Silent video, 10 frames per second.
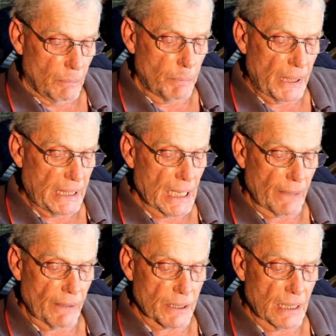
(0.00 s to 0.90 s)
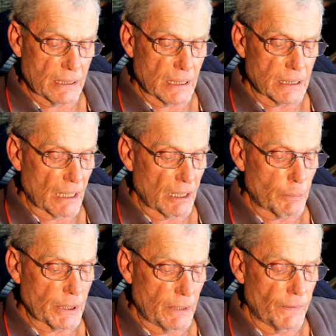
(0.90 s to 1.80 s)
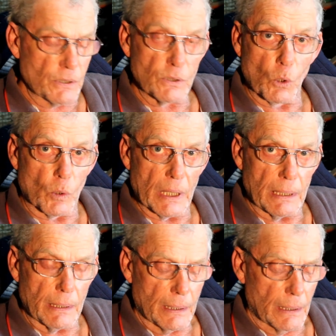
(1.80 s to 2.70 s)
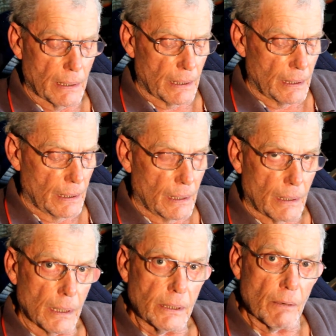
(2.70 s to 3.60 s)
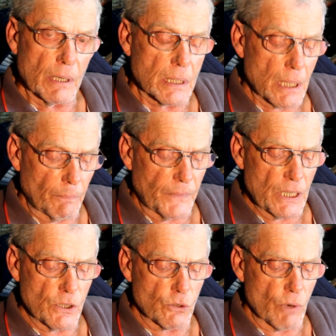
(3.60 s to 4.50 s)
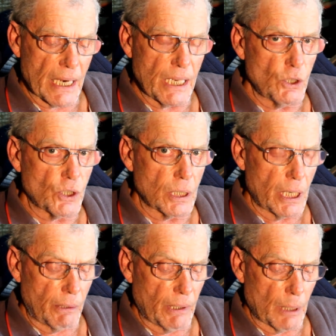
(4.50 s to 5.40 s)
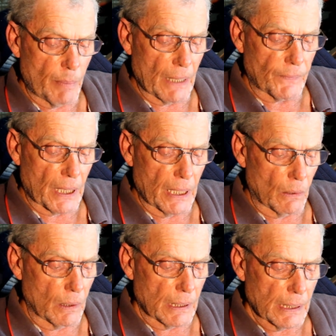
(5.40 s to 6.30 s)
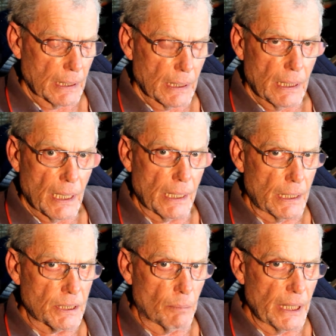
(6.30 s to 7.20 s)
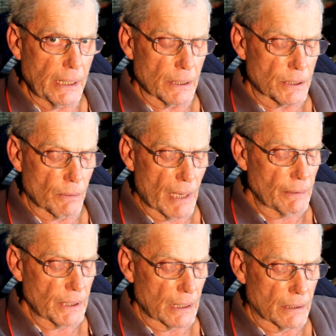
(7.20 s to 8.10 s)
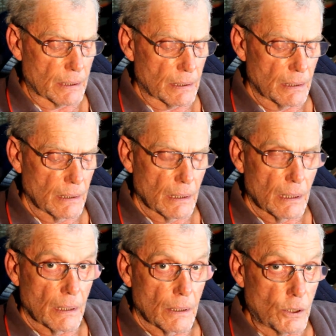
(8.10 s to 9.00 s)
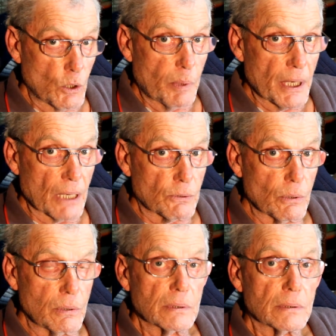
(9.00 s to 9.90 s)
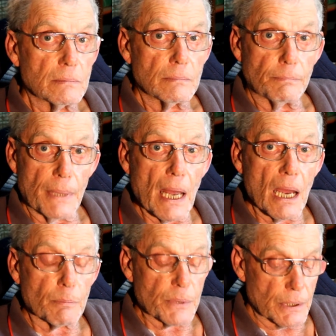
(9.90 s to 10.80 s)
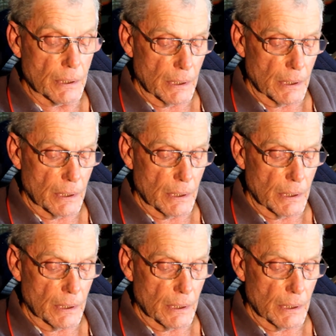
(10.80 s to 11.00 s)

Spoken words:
but his other senses tell him a different story, that there is something strange and eerie about the hill and its immediate surroundings. Supernatural? Perhaps.